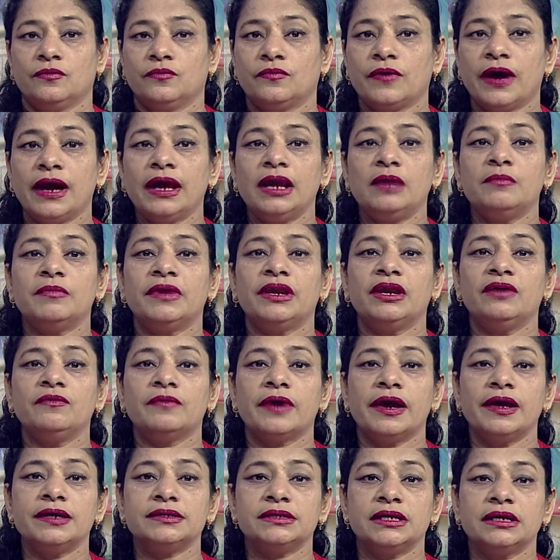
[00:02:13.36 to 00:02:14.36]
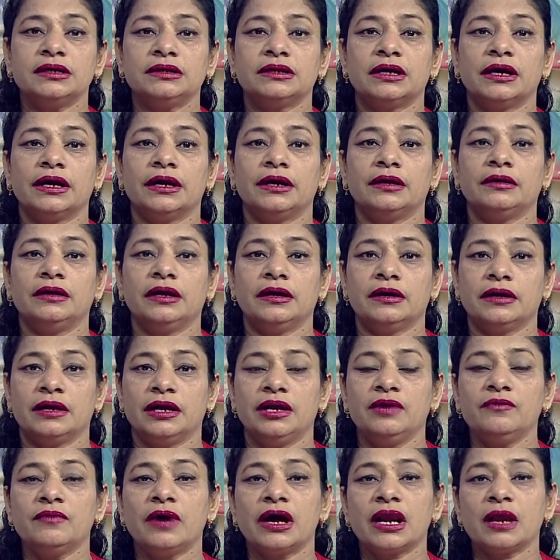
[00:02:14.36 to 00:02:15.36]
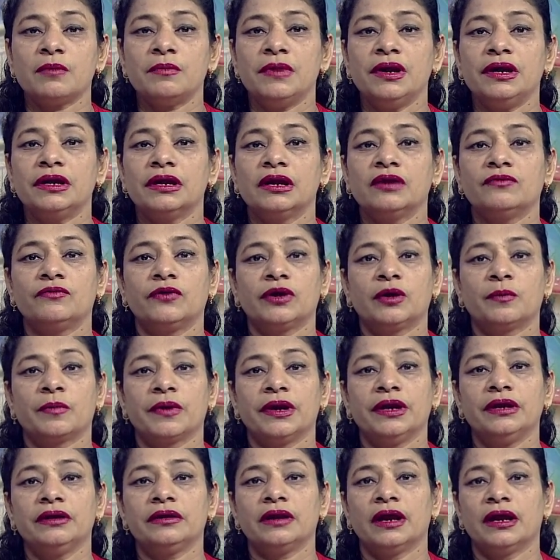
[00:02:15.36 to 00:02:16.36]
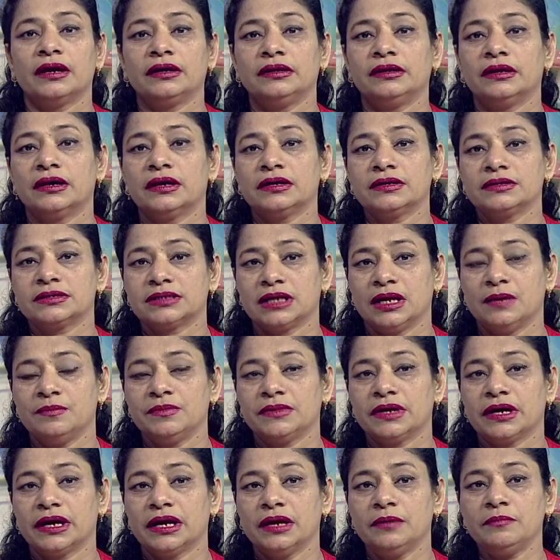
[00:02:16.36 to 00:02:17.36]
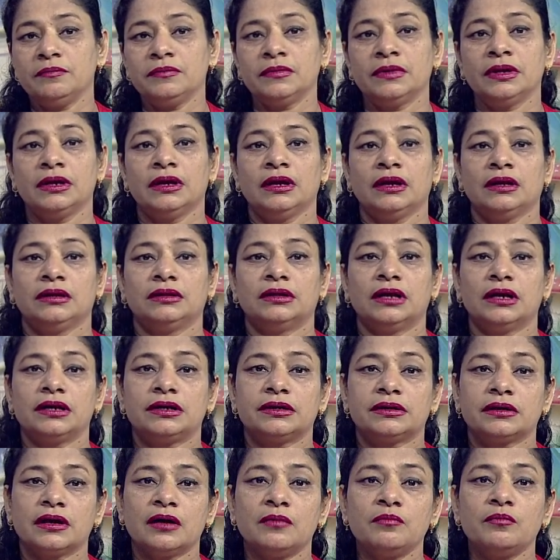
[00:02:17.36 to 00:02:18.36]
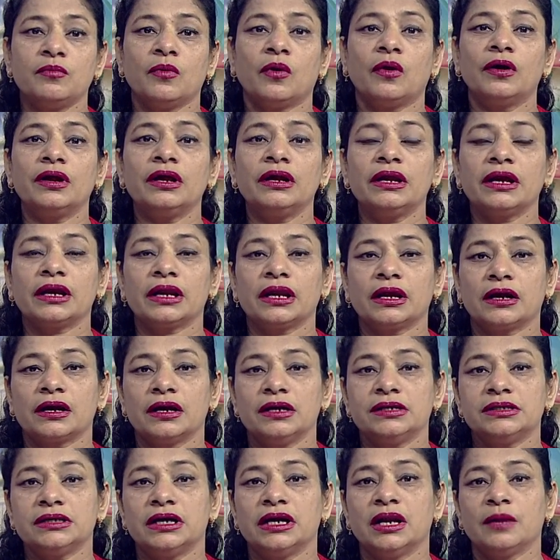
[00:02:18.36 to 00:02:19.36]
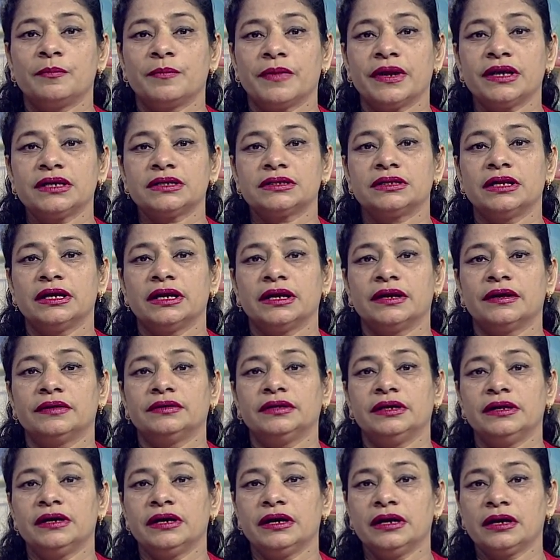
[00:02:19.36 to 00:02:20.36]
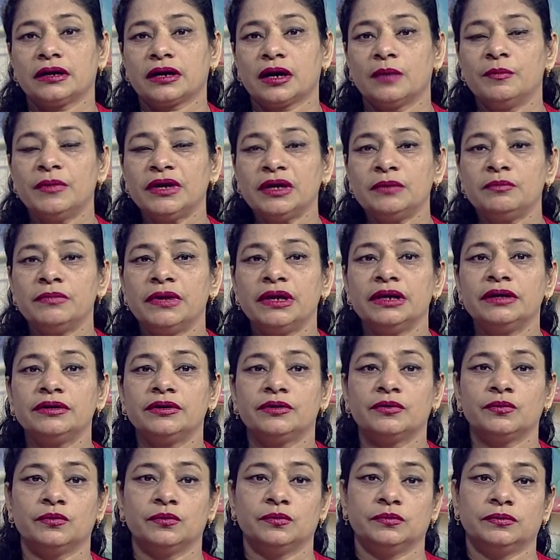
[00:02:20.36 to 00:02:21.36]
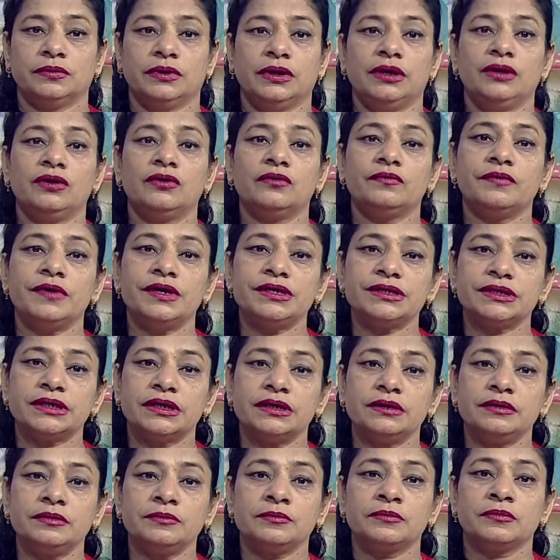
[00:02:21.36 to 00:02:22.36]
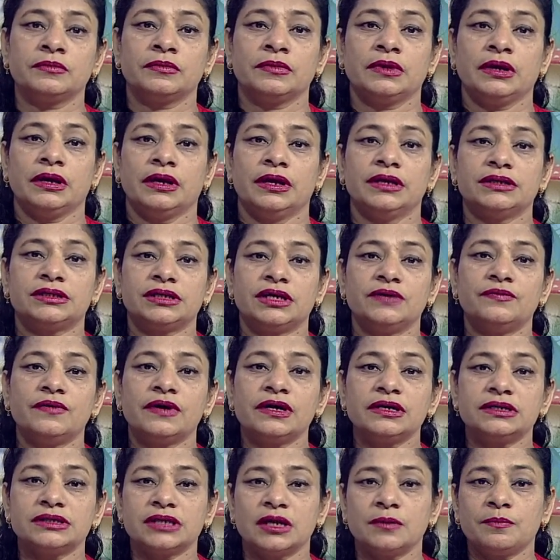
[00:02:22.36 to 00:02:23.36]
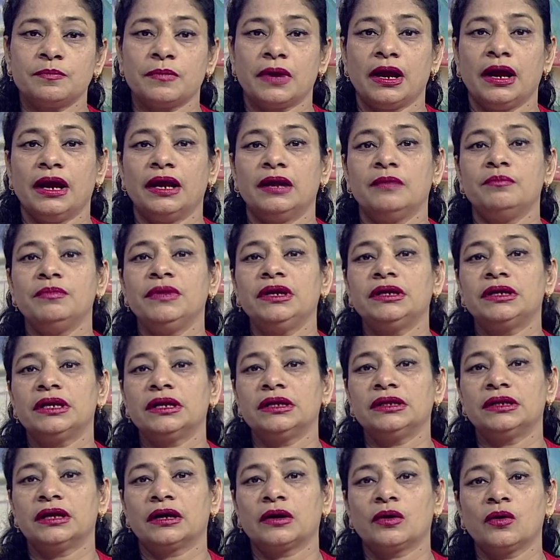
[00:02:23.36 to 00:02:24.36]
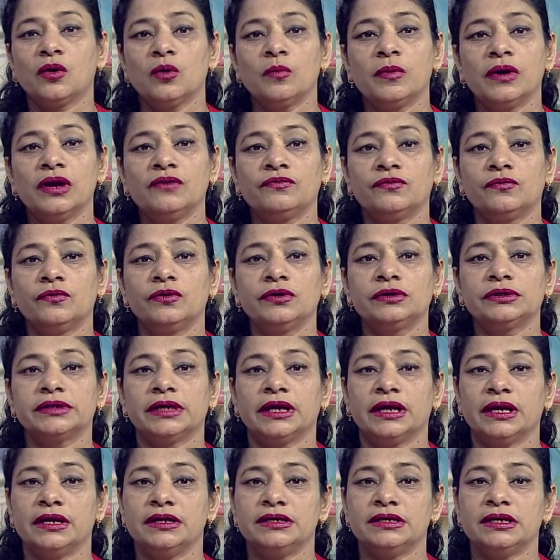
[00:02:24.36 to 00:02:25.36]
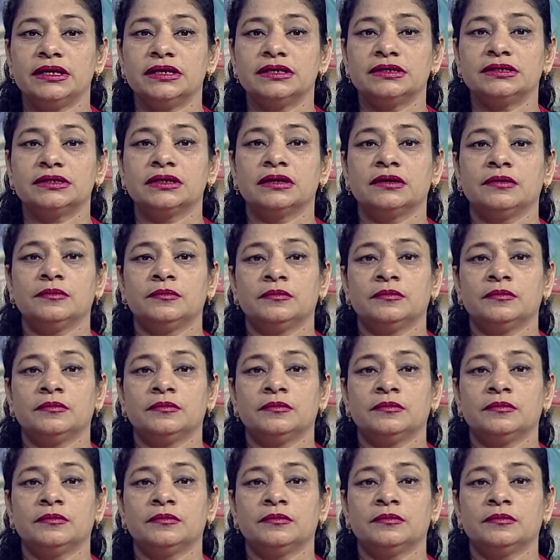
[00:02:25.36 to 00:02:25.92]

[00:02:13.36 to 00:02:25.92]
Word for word: while minimizing the, their environmental footprint at the same time. The term modern agriculture depicts their, their commitment to innovation, stewardship and meeting the global food challenges